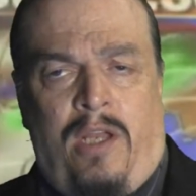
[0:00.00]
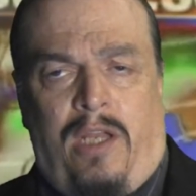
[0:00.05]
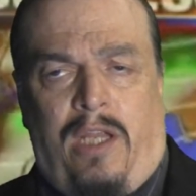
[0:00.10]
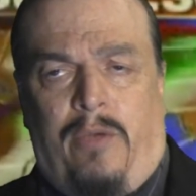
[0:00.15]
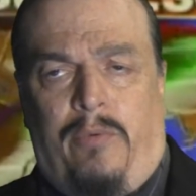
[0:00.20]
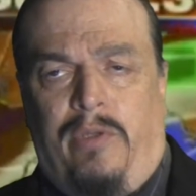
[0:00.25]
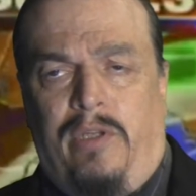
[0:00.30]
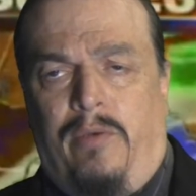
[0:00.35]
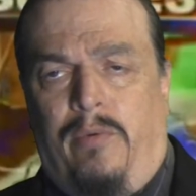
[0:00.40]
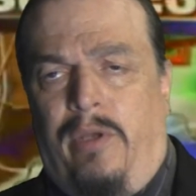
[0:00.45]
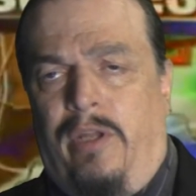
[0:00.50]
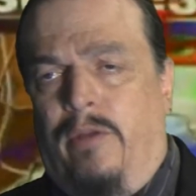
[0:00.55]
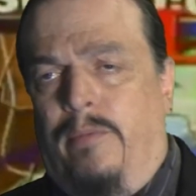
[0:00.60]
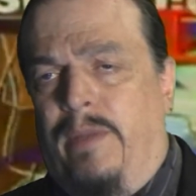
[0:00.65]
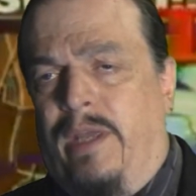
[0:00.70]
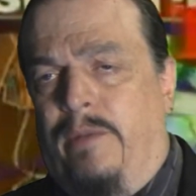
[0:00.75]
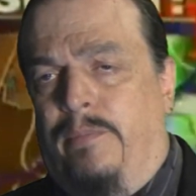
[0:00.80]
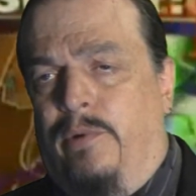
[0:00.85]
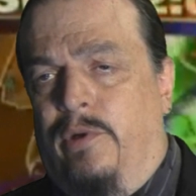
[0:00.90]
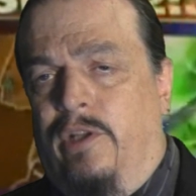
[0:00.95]
Like when the
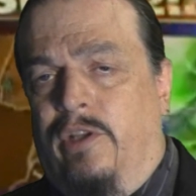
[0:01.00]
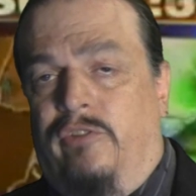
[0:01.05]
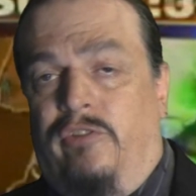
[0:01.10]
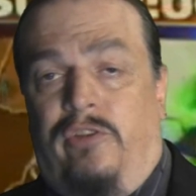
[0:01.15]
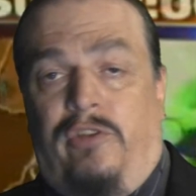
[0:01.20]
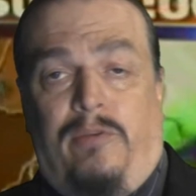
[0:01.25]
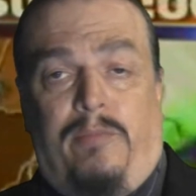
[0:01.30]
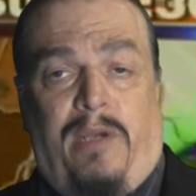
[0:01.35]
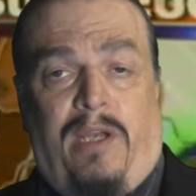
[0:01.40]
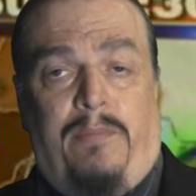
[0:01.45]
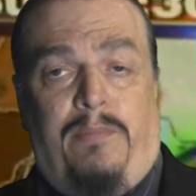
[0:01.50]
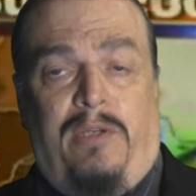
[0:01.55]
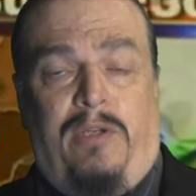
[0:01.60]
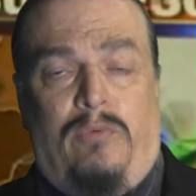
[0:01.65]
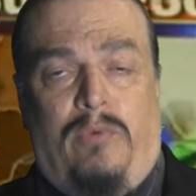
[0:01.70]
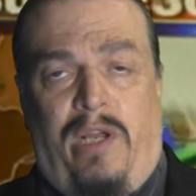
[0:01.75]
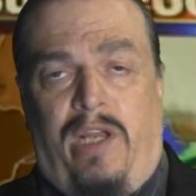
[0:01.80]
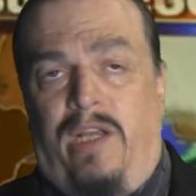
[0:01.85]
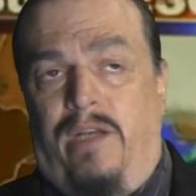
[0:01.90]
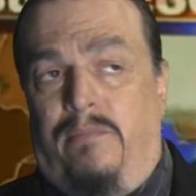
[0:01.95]
weatherman predicts that there might
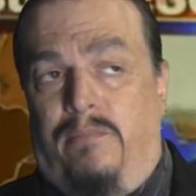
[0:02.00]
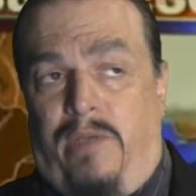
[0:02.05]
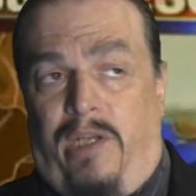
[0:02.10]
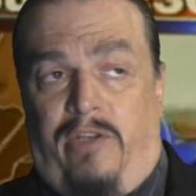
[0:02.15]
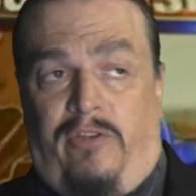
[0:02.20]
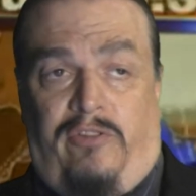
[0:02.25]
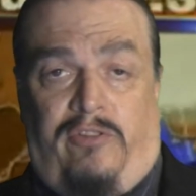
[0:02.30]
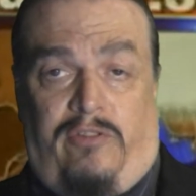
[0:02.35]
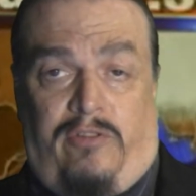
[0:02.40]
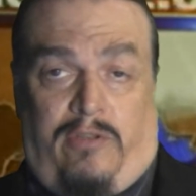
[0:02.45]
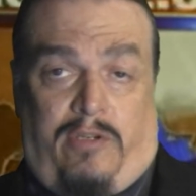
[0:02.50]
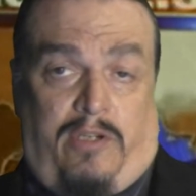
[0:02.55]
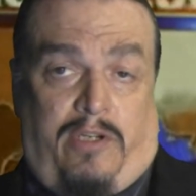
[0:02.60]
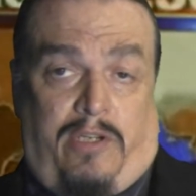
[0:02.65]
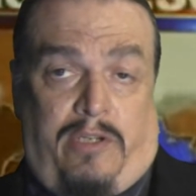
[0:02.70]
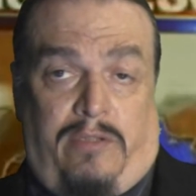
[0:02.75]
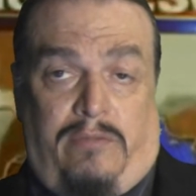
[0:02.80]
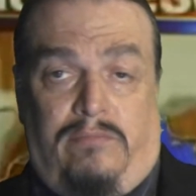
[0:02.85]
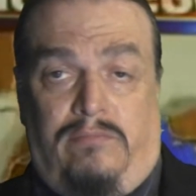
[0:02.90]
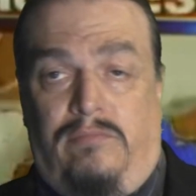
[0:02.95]
be rain based
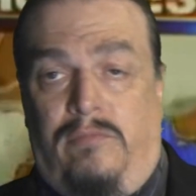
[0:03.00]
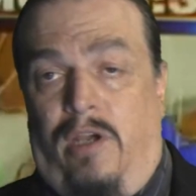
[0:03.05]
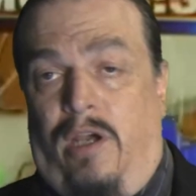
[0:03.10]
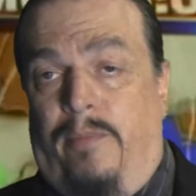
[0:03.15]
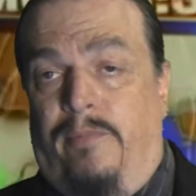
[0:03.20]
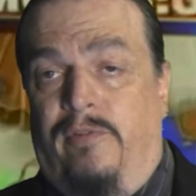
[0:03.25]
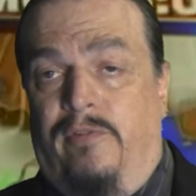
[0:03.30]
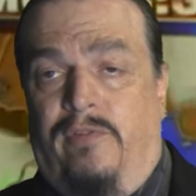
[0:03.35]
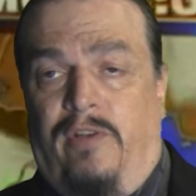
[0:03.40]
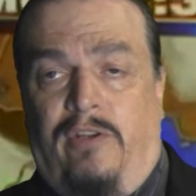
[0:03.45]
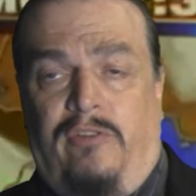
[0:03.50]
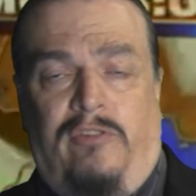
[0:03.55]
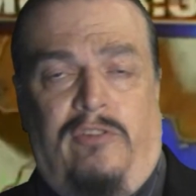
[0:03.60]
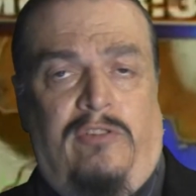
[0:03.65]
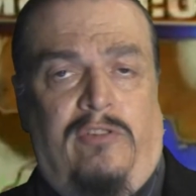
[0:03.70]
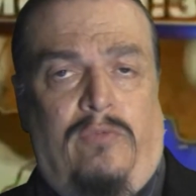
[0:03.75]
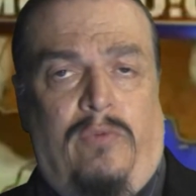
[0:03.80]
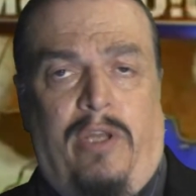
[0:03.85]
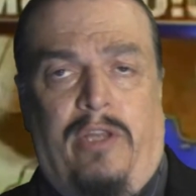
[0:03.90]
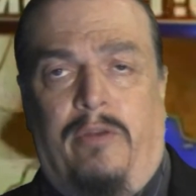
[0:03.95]
on
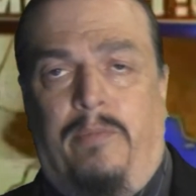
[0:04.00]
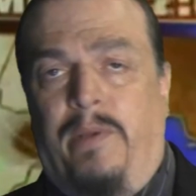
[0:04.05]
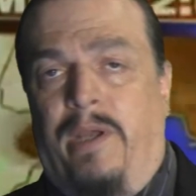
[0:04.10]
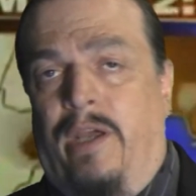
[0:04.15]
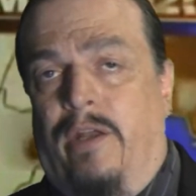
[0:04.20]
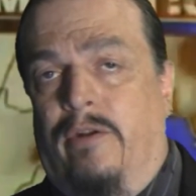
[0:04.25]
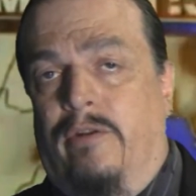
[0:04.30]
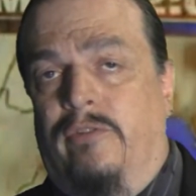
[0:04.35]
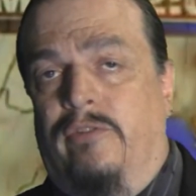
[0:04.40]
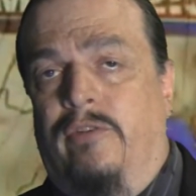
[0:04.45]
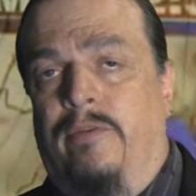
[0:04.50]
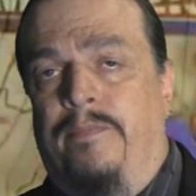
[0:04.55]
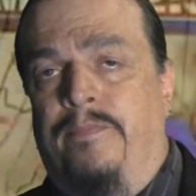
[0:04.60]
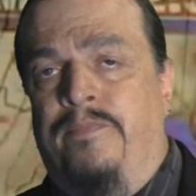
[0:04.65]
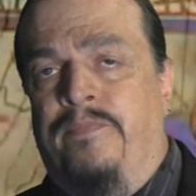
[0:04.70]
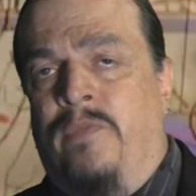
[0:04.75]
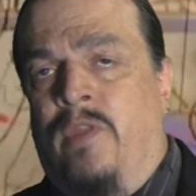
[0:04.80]
observations of weather patterns.